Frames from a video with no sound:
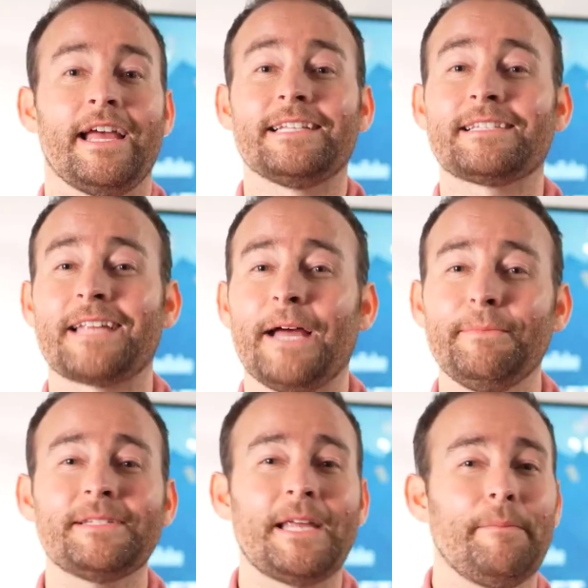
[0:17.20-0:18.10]
It's
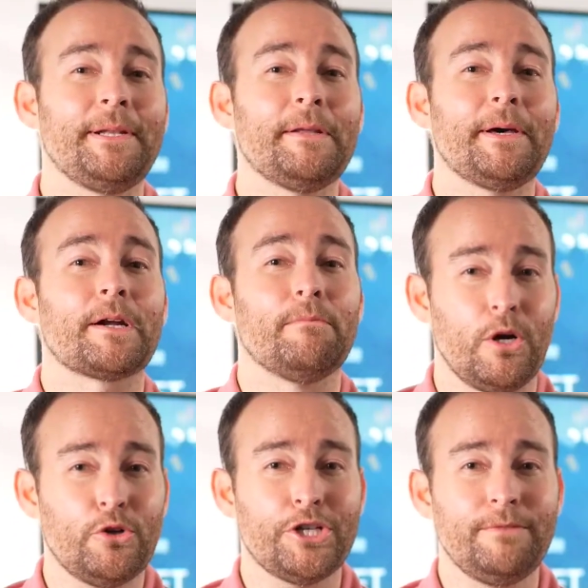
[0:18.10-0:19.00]
time to step into better
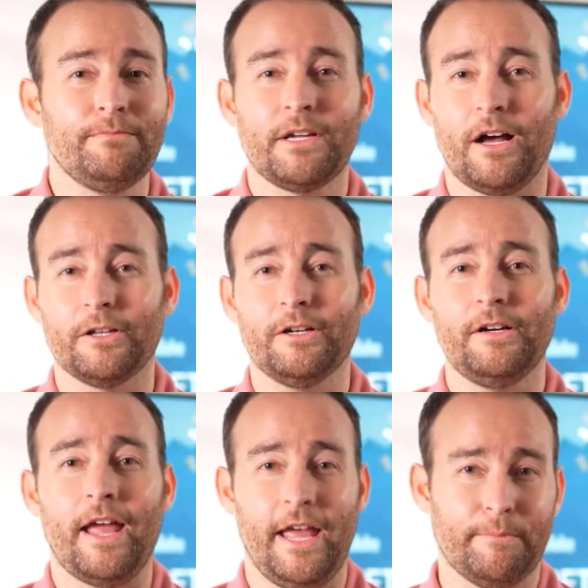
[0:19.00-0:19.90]
motion,
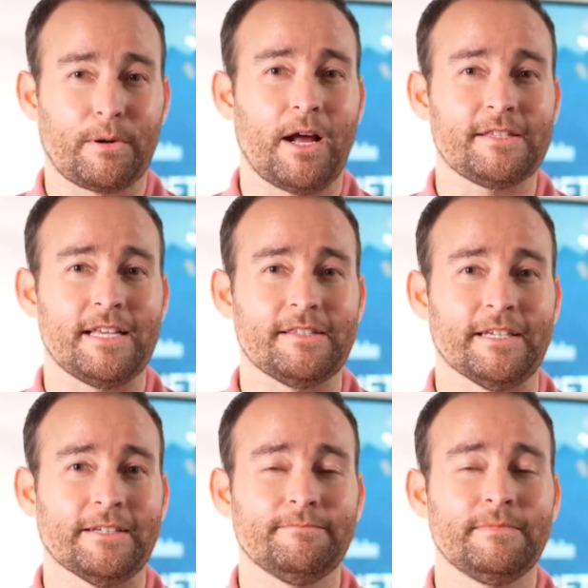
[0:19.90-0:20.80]
color, and
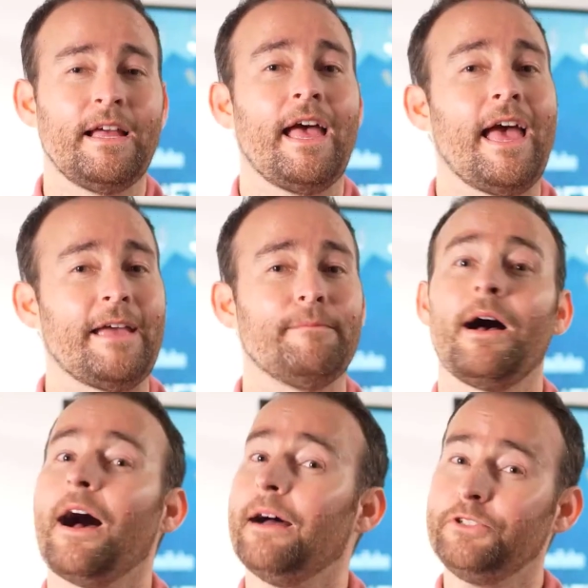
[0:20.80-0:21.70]
processing. Hey,
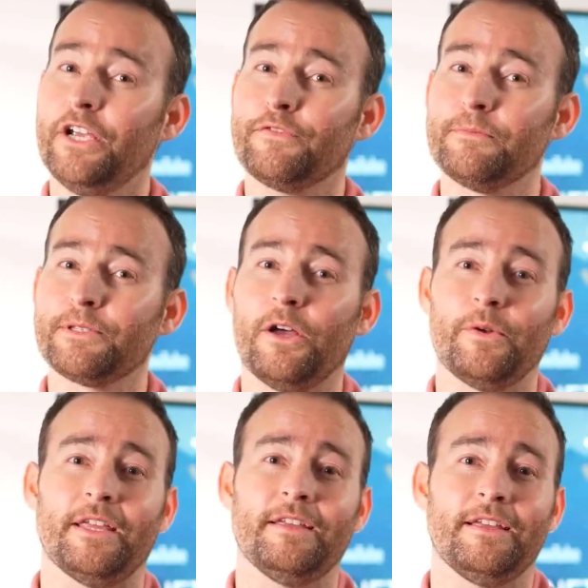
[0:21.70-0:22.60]
I'm Jeff from
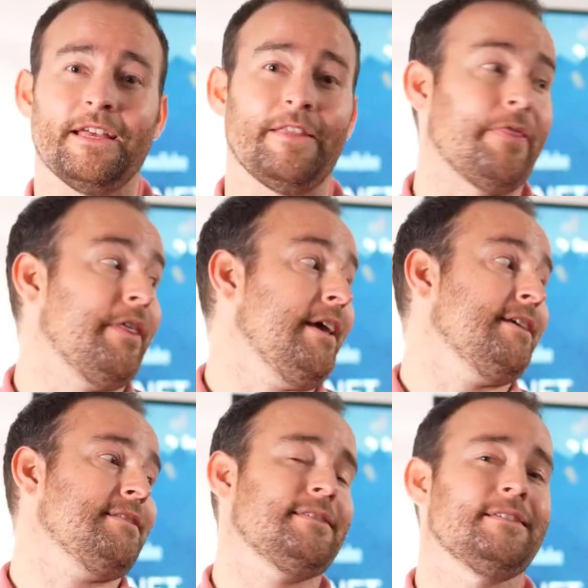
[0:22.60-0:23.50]
Sony, and
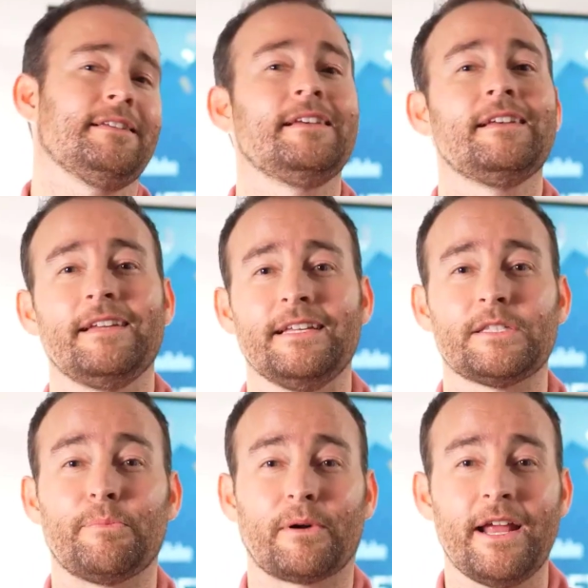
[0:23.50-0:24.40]
this is
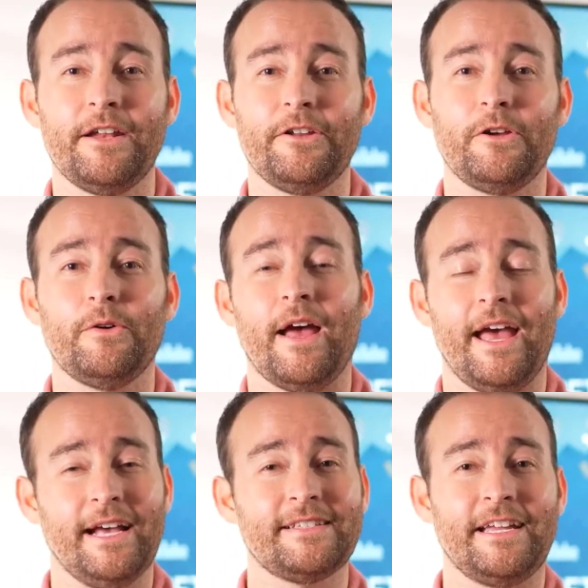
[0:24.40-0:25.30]
the brand new
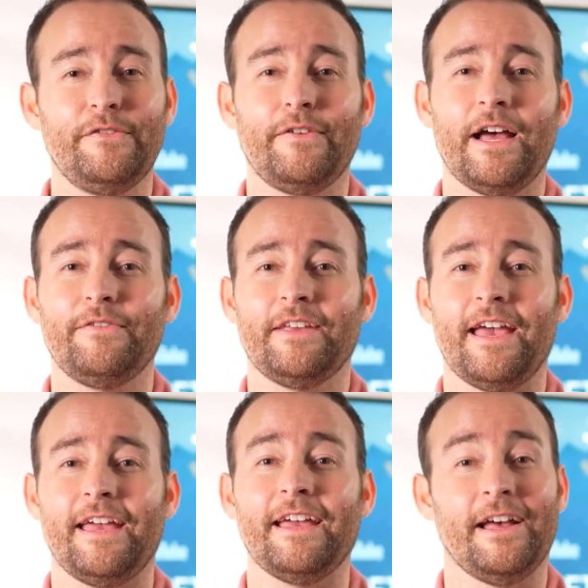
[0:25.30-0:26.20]

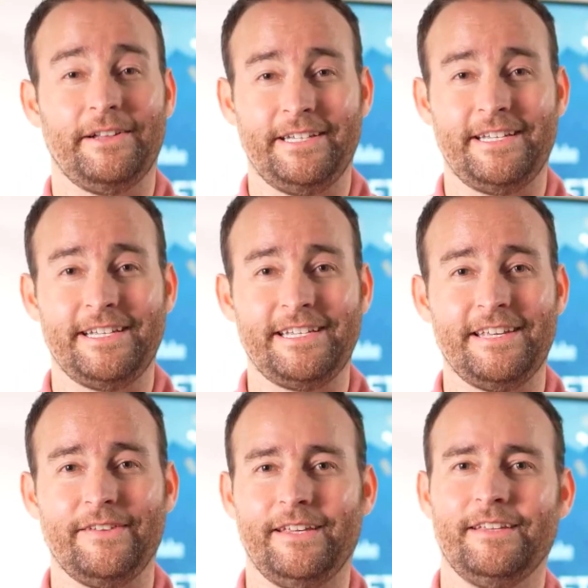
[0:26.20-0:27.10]
X85K LED
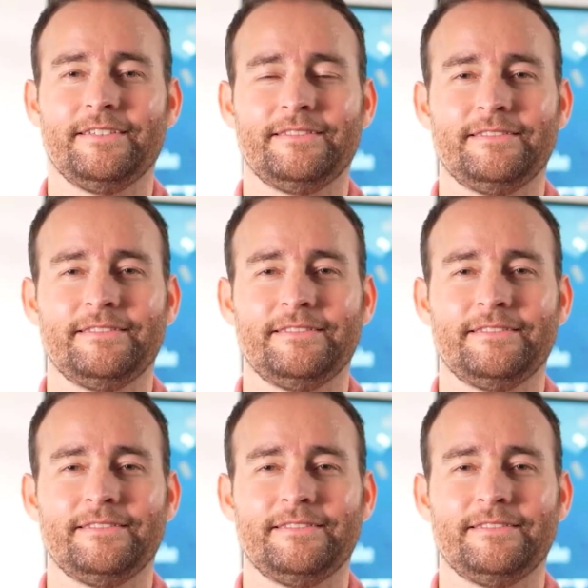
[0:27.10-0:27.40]
TV.